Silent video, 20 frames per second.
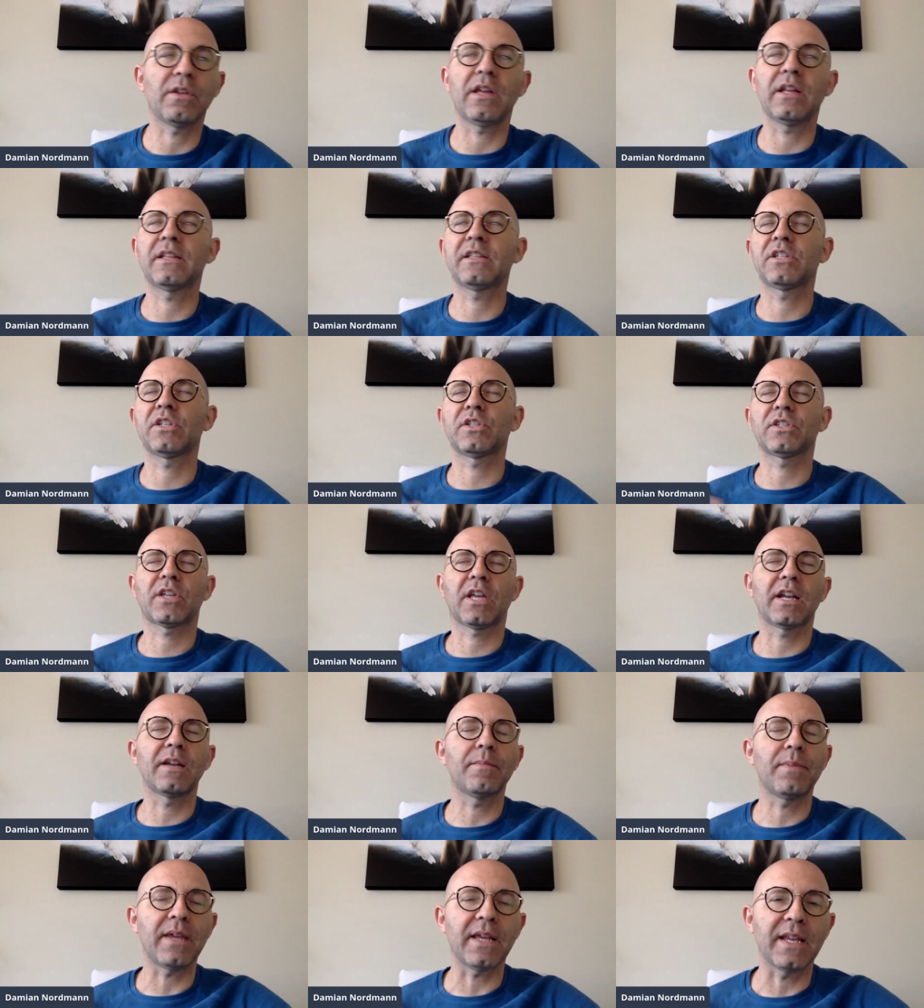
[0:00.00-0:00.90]
just going
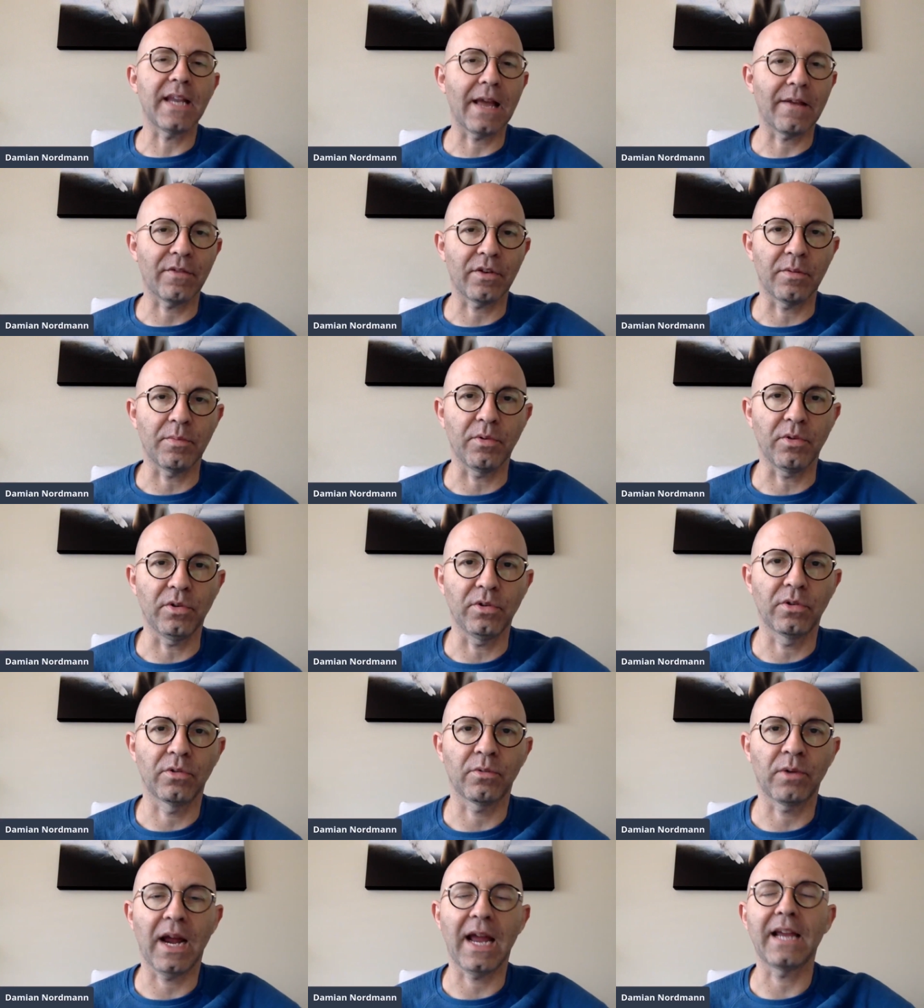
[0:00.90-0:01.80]
to be inevitable,
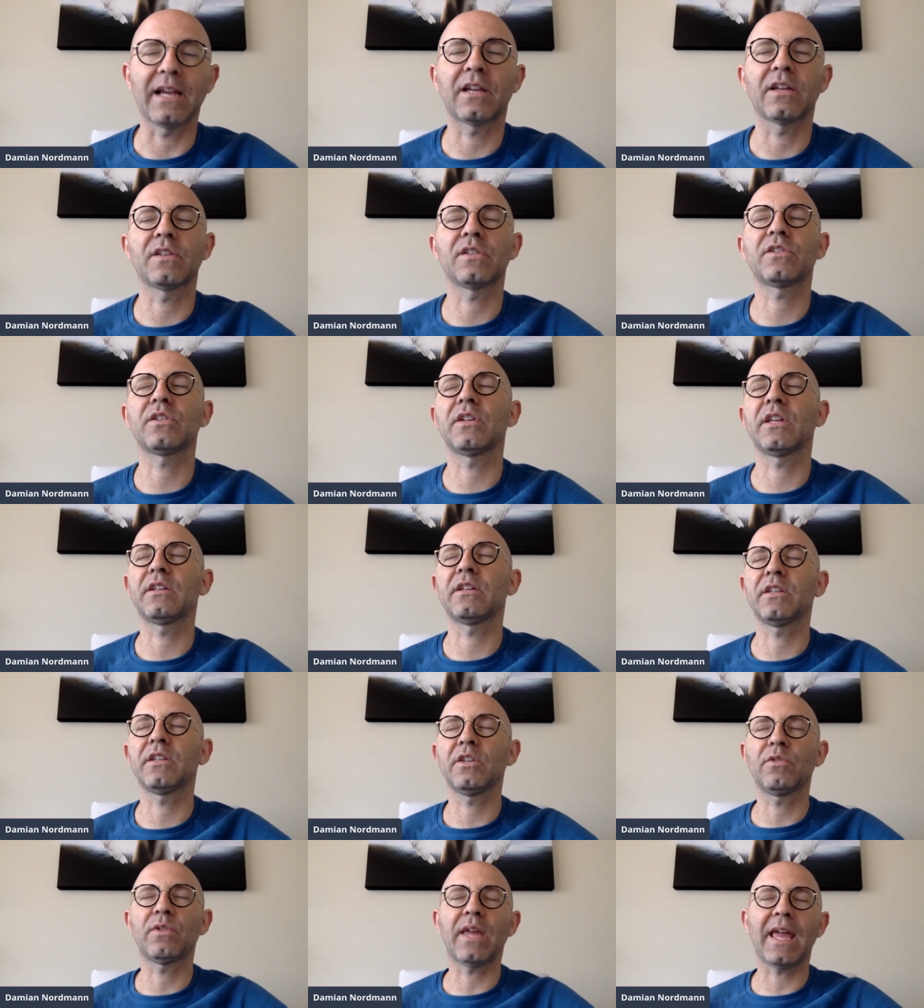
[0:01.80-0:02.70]
right? Because
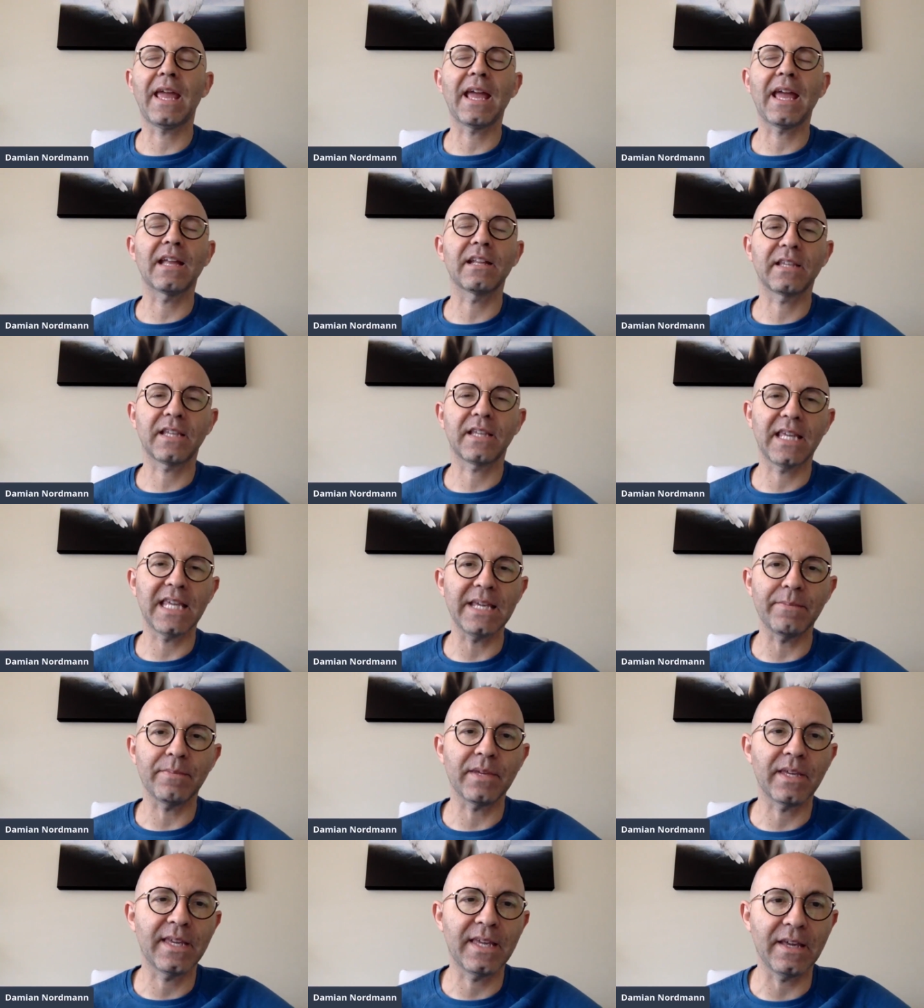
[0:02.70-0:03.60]
you can't
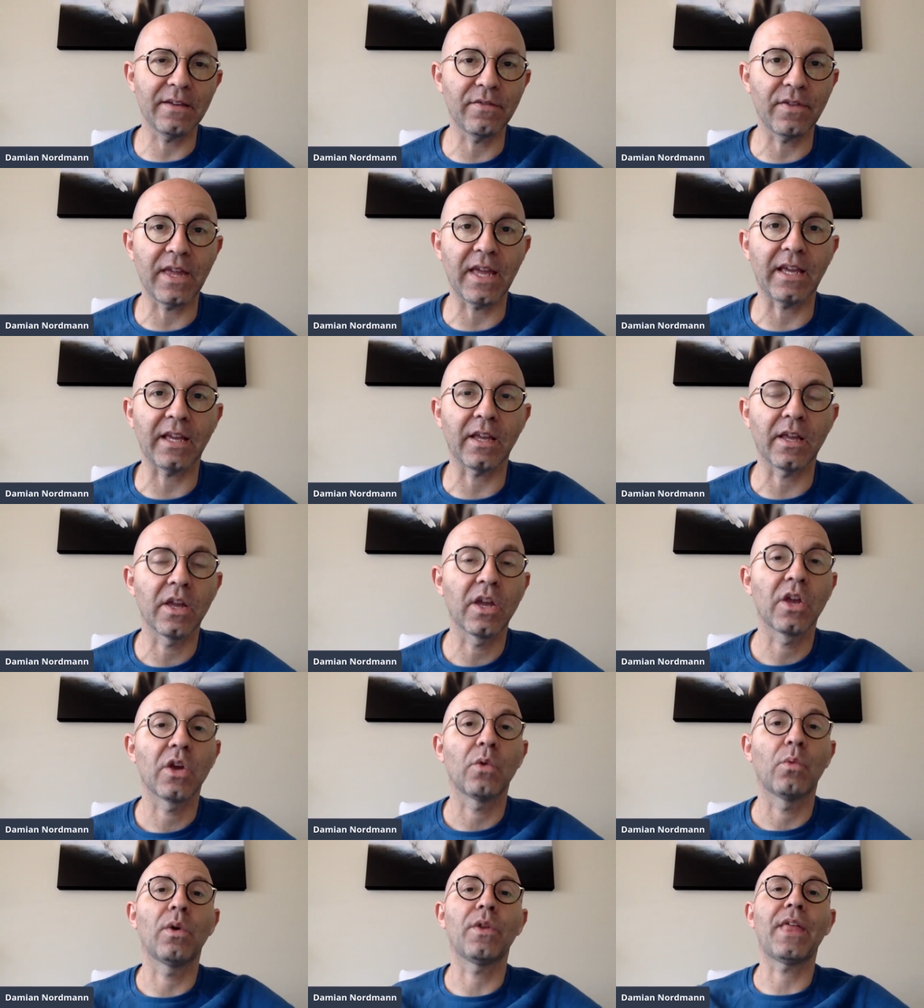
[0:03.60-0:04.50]
keep giving
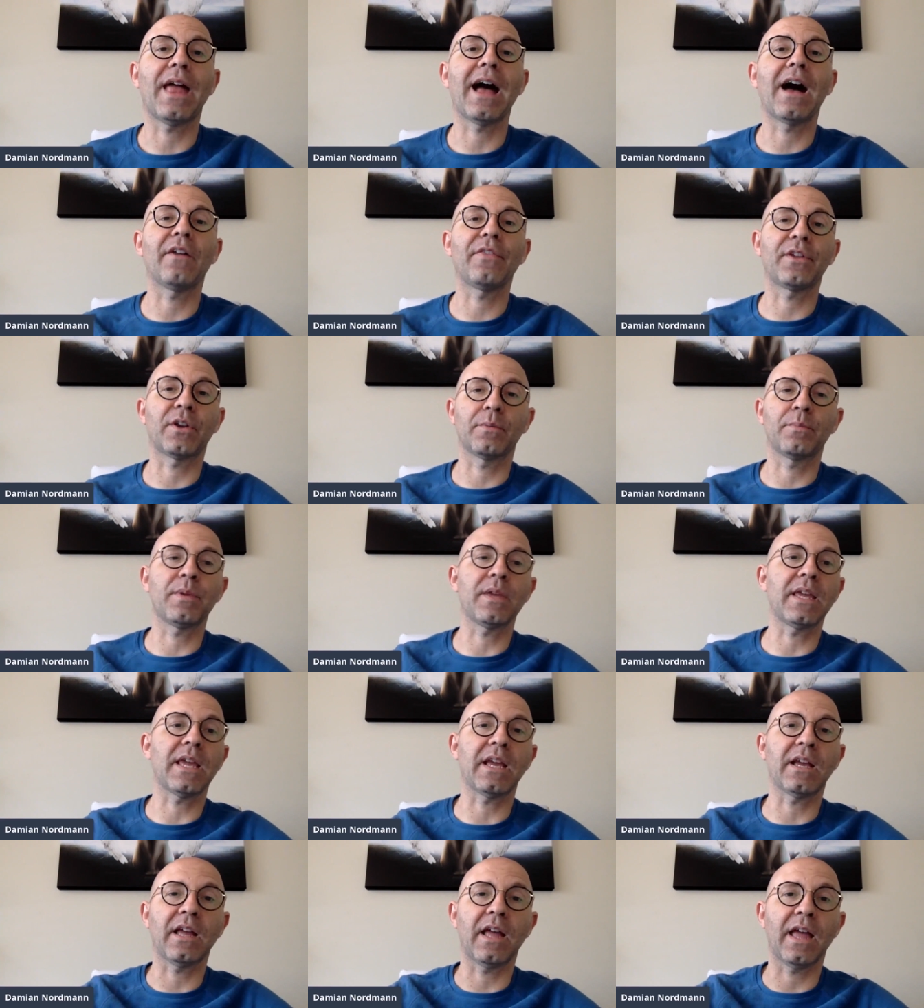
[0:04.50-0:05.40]
without there
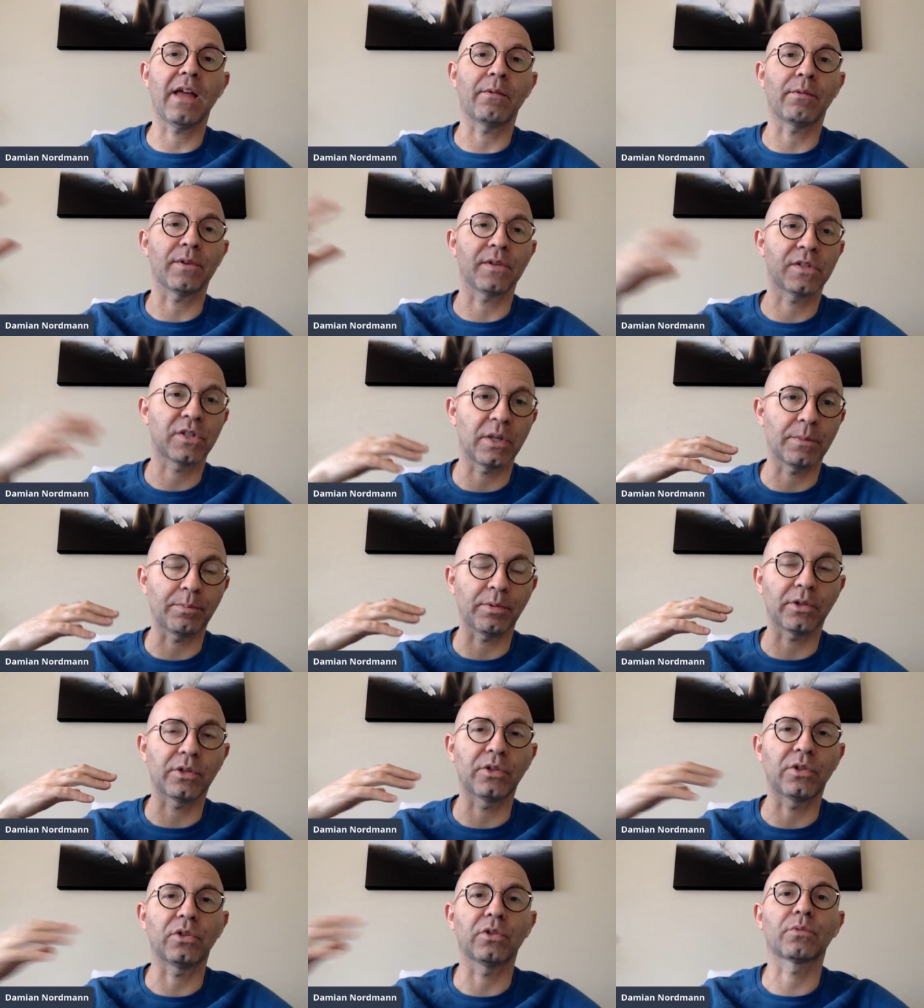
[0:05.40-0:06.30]
being a
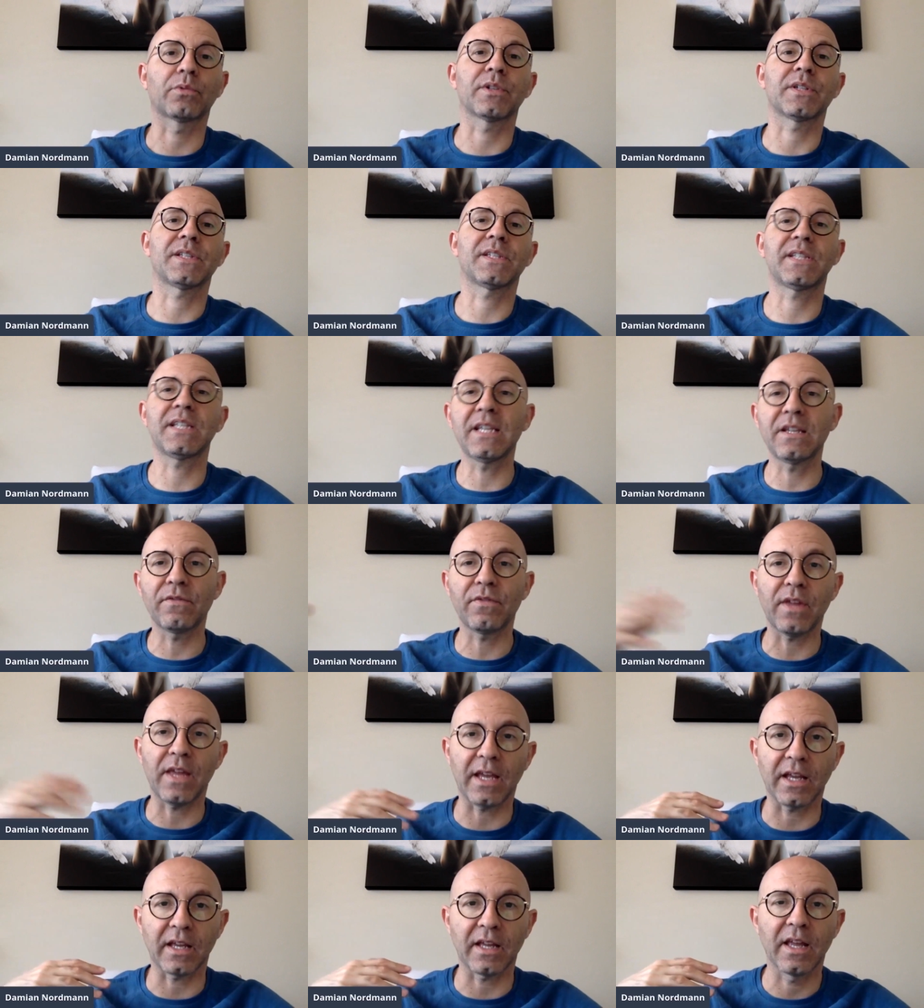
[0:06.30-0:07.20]
reciprocal
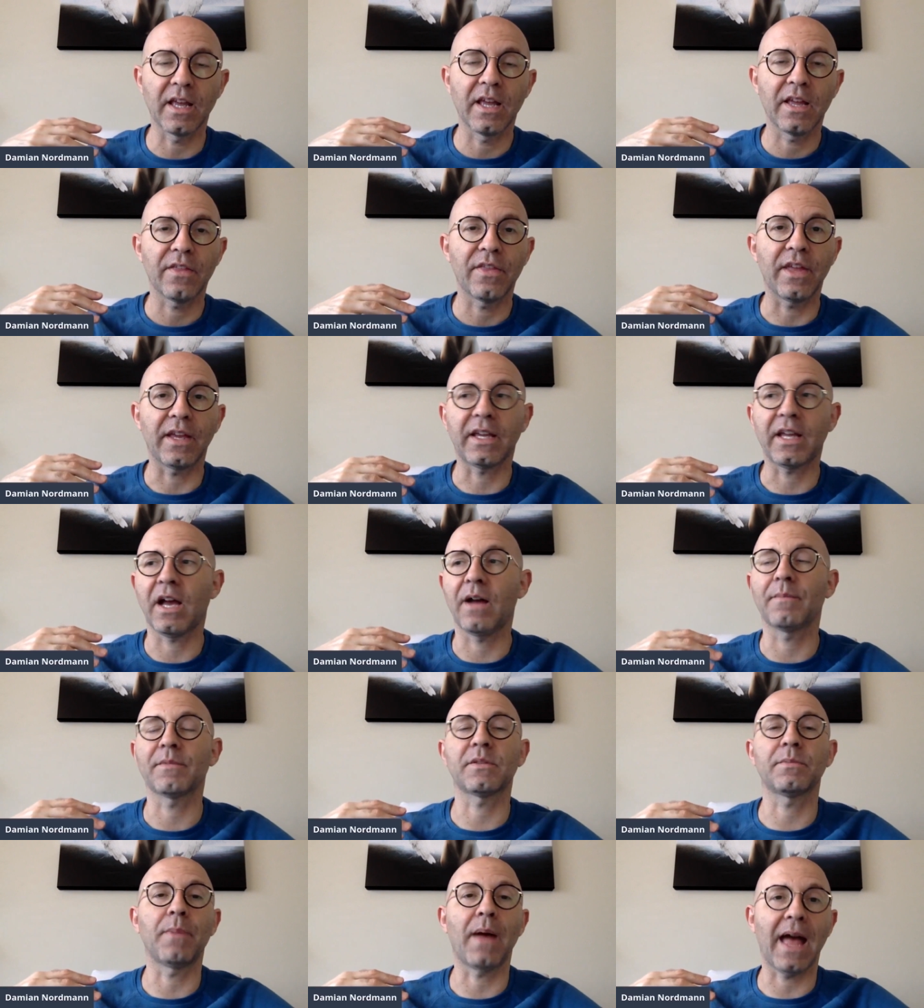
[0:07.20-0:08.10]
receiving that
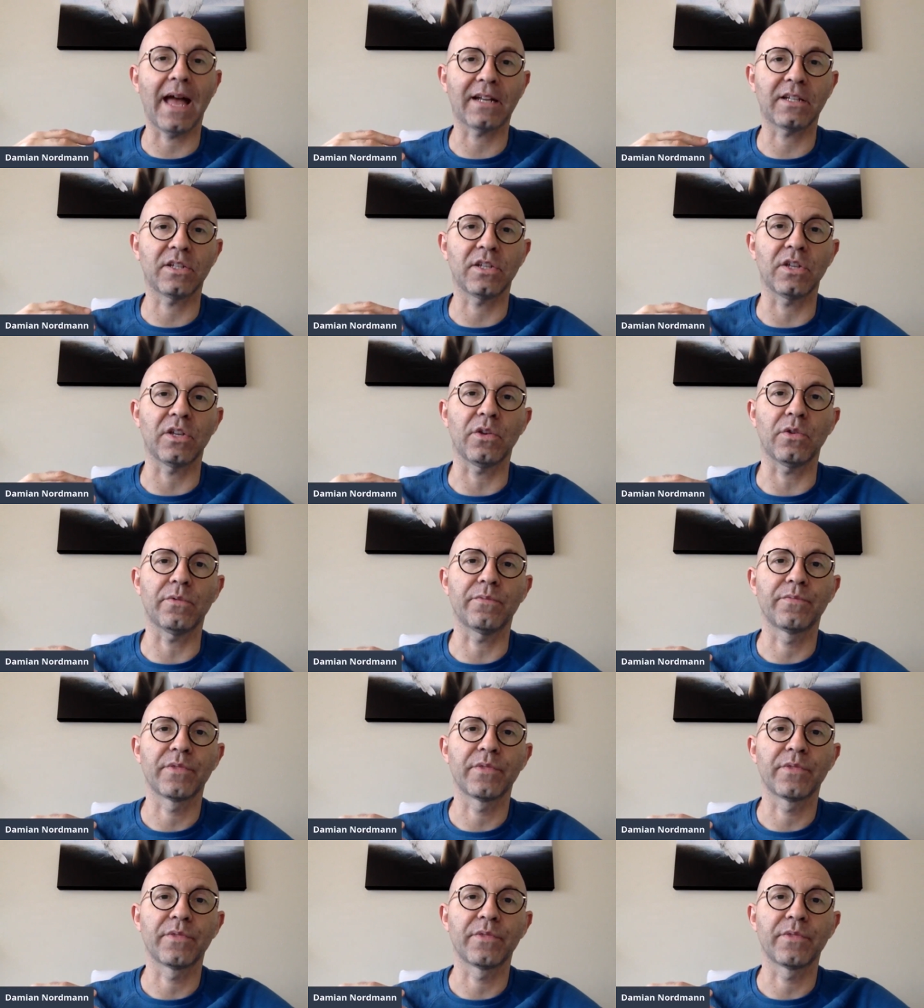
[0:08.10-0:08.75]
comes back to you.